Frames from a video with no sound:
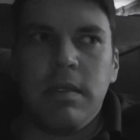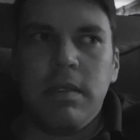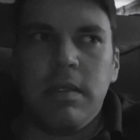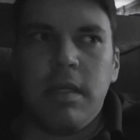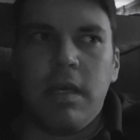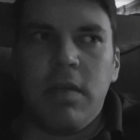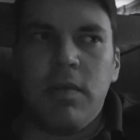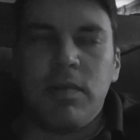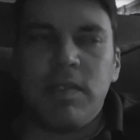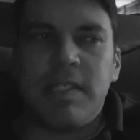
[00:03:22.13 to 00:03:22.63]

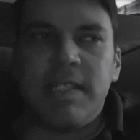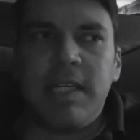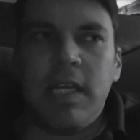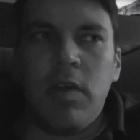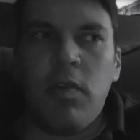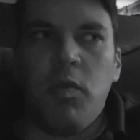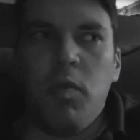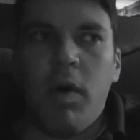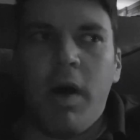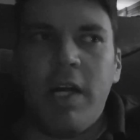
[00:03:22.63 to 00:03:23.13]
I don't sit
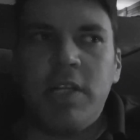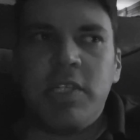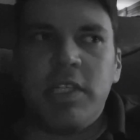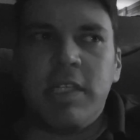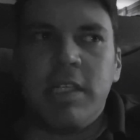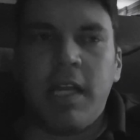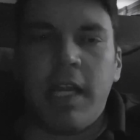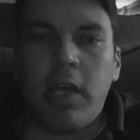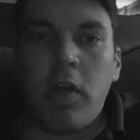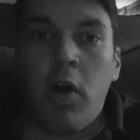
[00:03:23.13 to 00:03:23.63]
and watch it
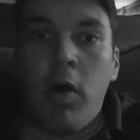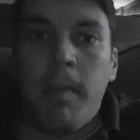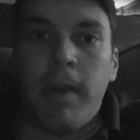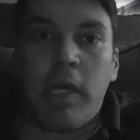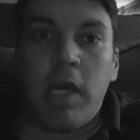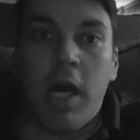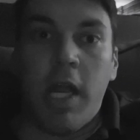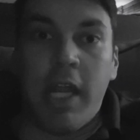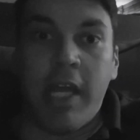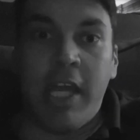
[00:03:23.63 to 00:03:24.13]
to like, oh my
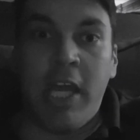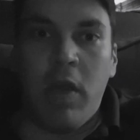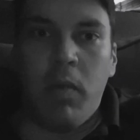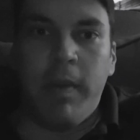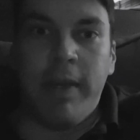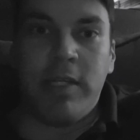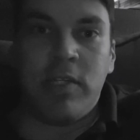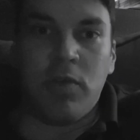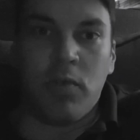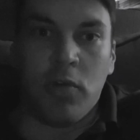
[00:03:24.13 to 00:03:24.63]
god, I can't
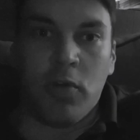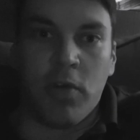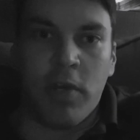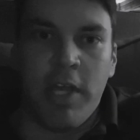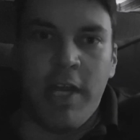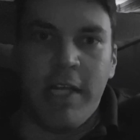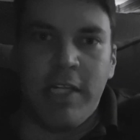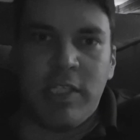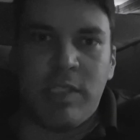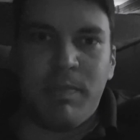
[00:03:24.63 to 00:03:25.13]
wait till her
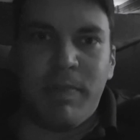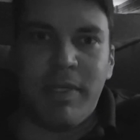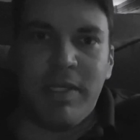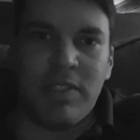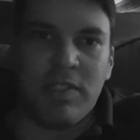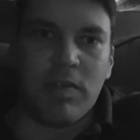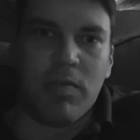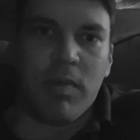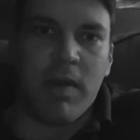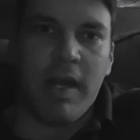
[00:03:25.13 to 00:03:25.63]
head
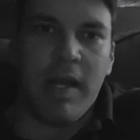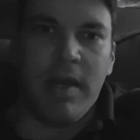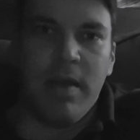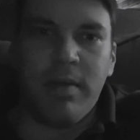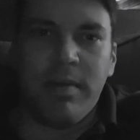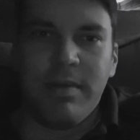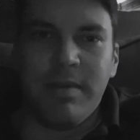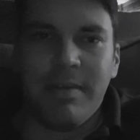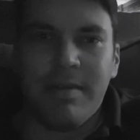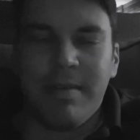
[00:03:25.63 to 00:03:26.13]
spins
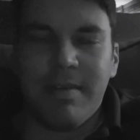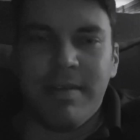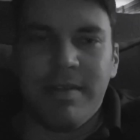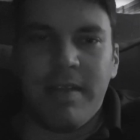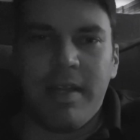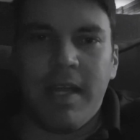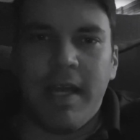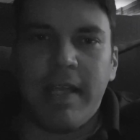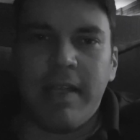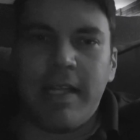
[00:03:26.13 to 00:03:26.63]
around.
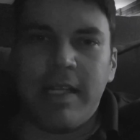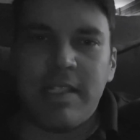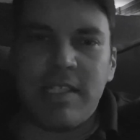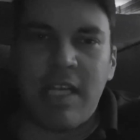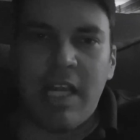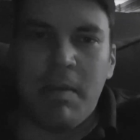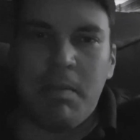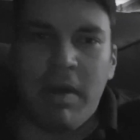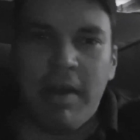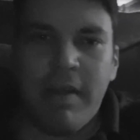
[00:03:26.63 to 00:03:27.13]
Like, that's
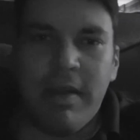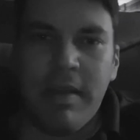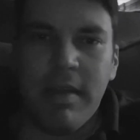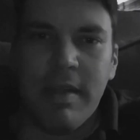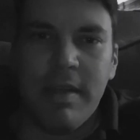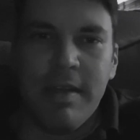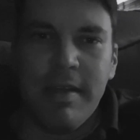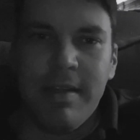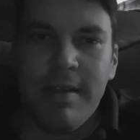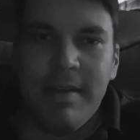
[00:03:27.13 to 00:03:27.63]
not
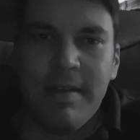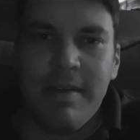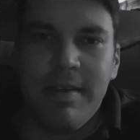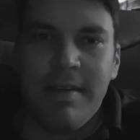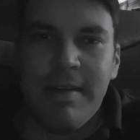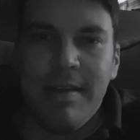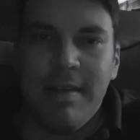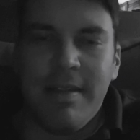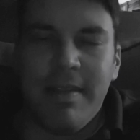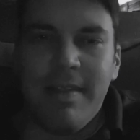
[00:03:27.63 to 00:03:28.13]

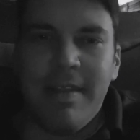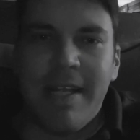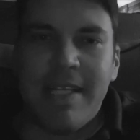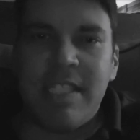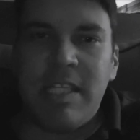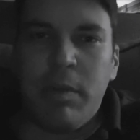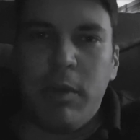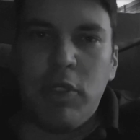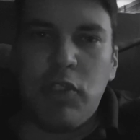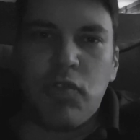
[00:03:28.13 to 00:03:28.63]

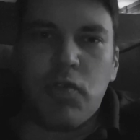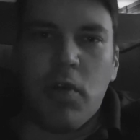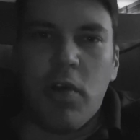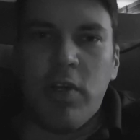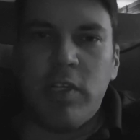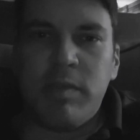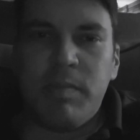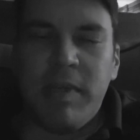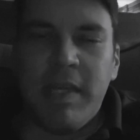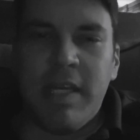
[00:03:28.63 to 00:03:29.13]
what
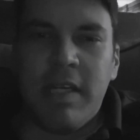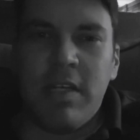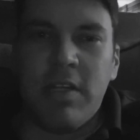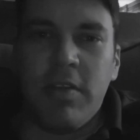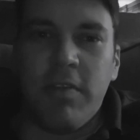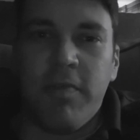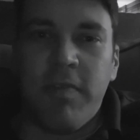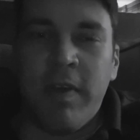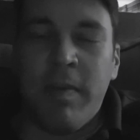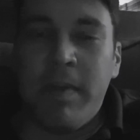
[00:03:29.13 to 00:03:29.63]
draws me into
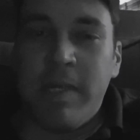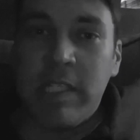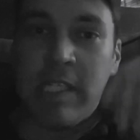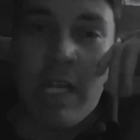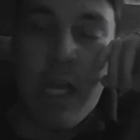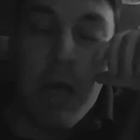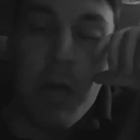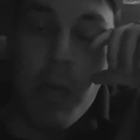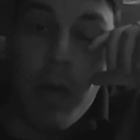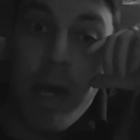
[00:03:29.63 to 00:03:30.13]
the film. That's
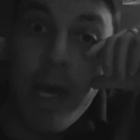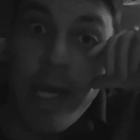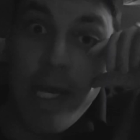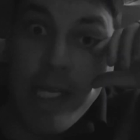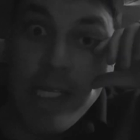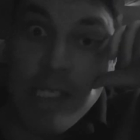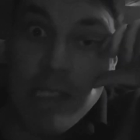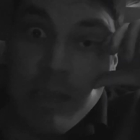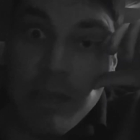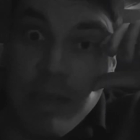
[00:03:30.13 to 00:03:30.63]
not why
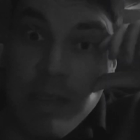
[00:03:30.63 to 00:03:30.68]
it's